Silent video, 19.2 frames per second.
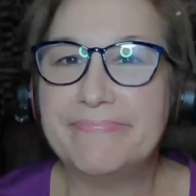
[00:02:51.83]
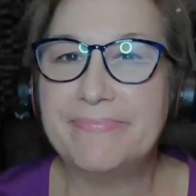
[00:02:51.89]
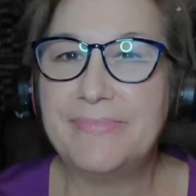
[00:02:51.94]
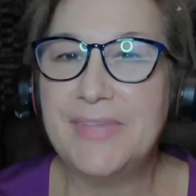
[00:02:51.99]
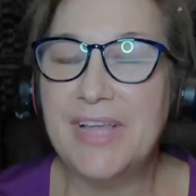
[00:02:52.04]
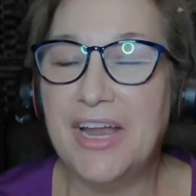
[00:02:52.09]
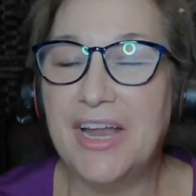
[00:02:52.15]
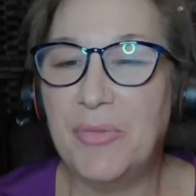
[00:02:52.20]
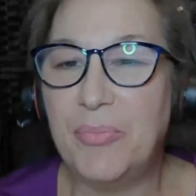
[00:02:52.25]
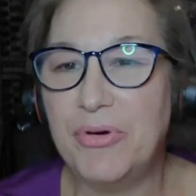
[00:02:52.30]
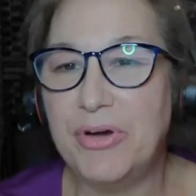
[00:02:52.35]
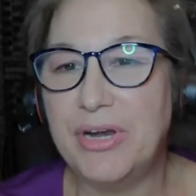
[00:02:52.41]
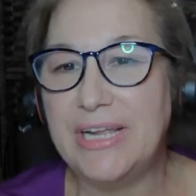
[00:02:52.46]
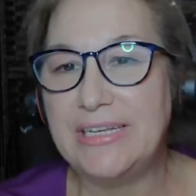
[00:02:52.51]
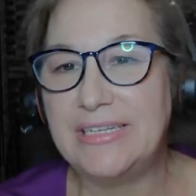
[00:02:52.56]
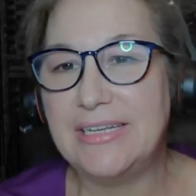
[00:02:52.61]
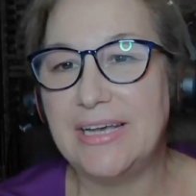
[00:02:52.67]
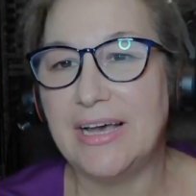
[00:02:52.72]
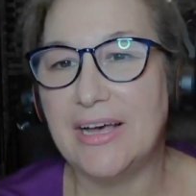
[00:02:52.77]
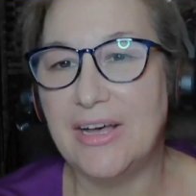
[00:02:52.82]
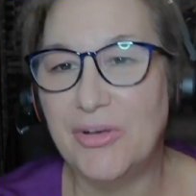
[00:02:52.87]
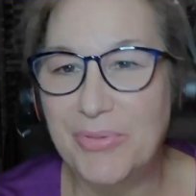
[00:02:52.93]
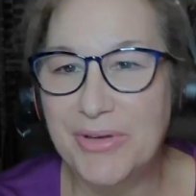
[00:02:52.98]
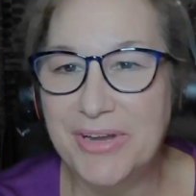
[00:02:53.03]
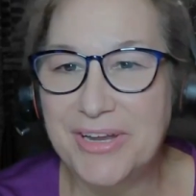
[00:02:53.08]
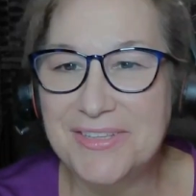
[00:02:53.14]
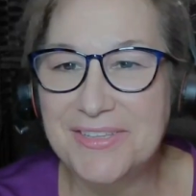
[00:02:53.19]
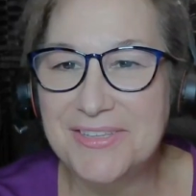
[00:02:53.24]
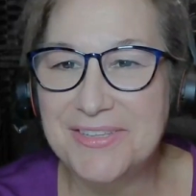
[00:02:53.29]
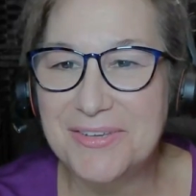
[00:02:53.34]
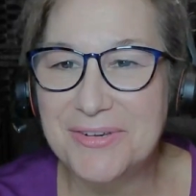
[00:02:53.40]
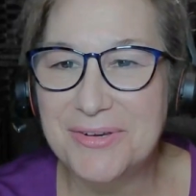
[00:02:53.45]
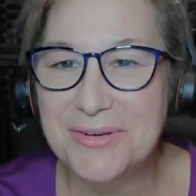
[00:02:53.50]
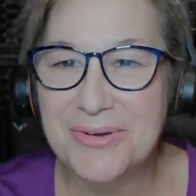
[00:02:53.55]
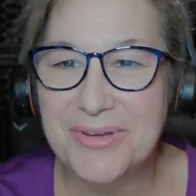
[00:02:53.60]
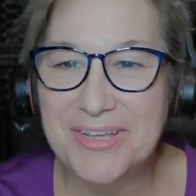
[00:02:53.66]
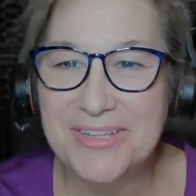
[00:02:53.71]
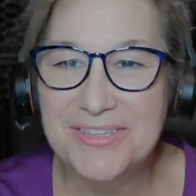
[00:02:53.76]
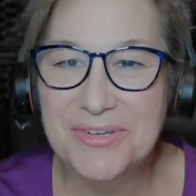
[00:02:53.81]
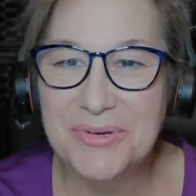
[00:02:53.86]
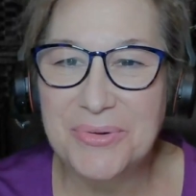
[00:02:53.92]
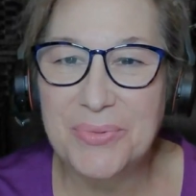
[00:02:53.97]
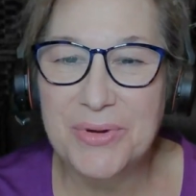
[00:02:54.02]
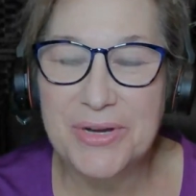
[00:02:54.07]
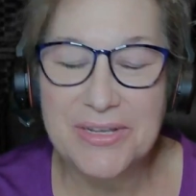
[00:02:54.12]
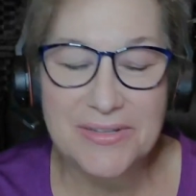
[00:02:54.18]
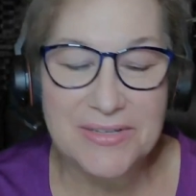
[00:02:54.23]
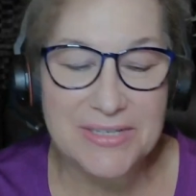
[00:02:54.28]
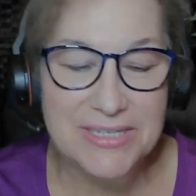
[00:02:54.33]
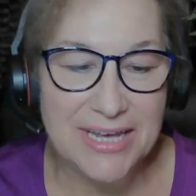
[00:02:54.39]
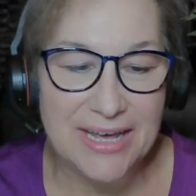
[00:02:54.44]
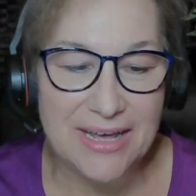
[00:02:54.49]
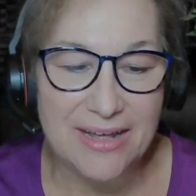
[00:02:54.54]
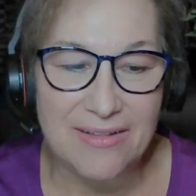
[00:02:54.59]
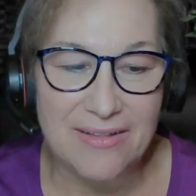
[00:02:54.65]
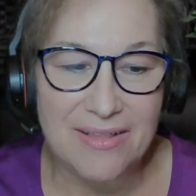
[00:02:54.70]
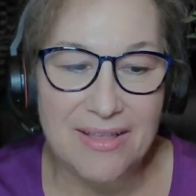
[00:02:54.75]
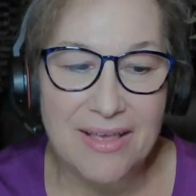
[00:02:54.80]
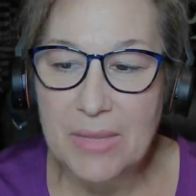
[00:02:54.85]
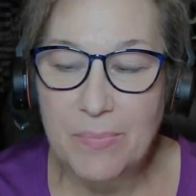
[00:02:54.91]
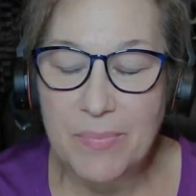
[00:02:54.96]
not a pretty tale, but it's a real tale.